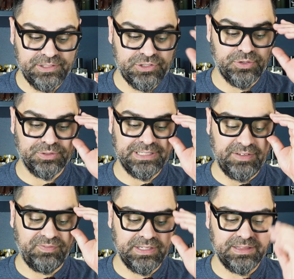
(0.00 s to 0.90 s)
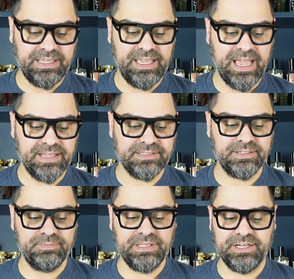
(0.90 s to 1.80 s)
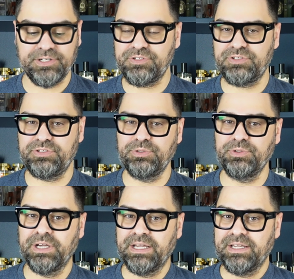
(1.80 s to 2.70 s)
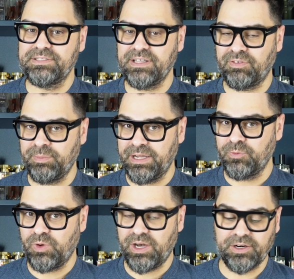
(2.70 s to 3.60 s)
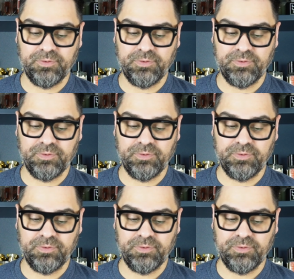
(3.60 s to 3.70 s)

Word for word: so definitely has some years to Silver Mountain Water,